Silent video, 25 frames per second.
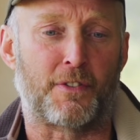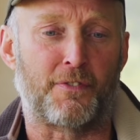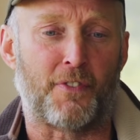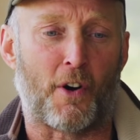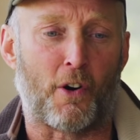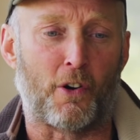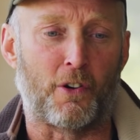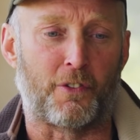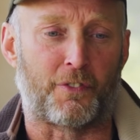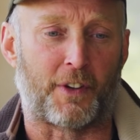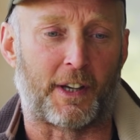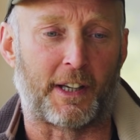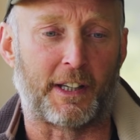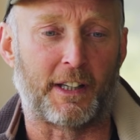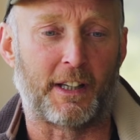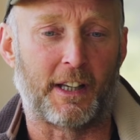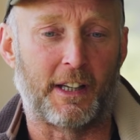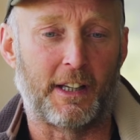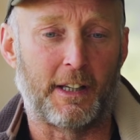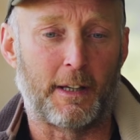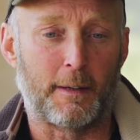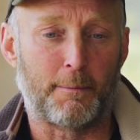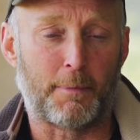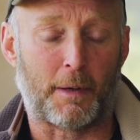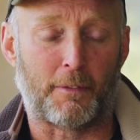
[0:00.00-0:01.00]
evolving,
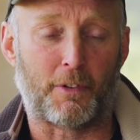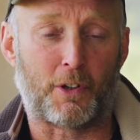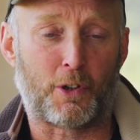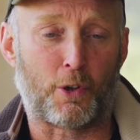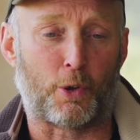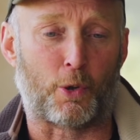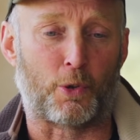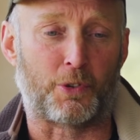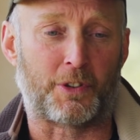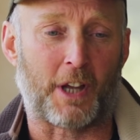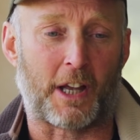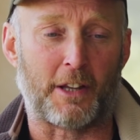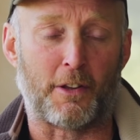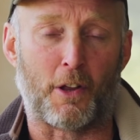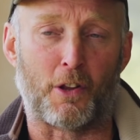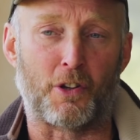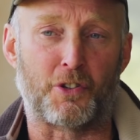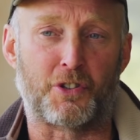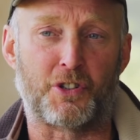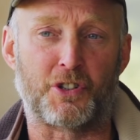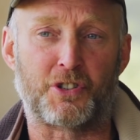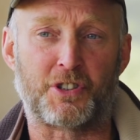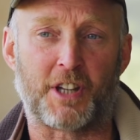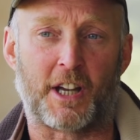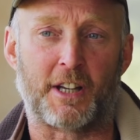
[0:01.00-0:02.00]
but the core
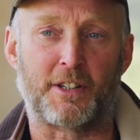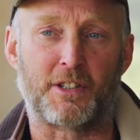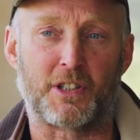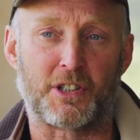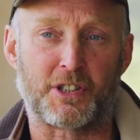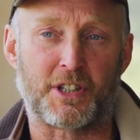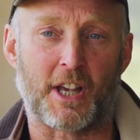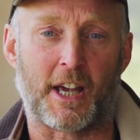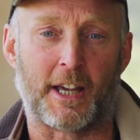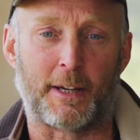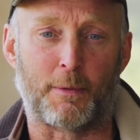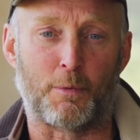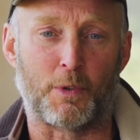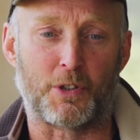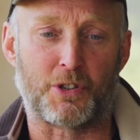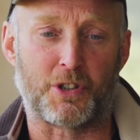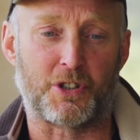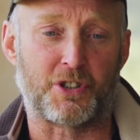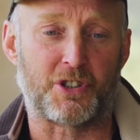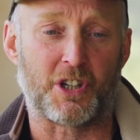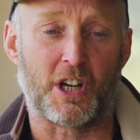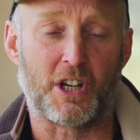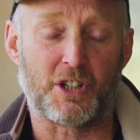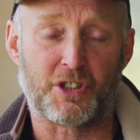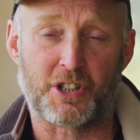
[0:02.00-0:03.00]
technology stays the same, which
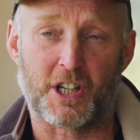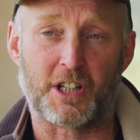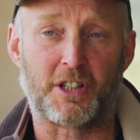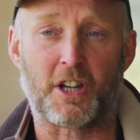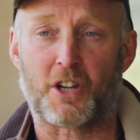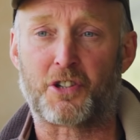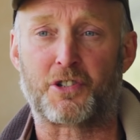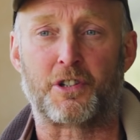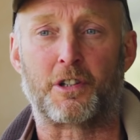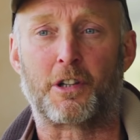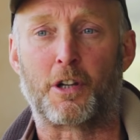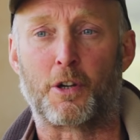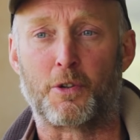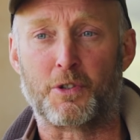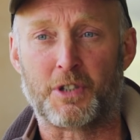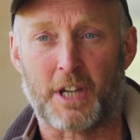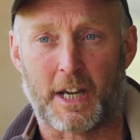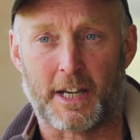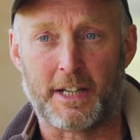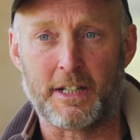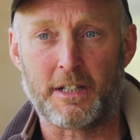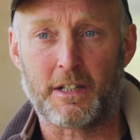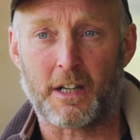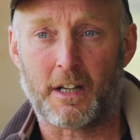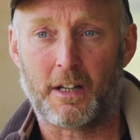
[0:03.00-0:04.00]
is she doesn't lose
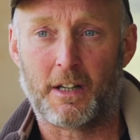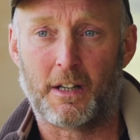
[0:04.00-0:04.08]
heat.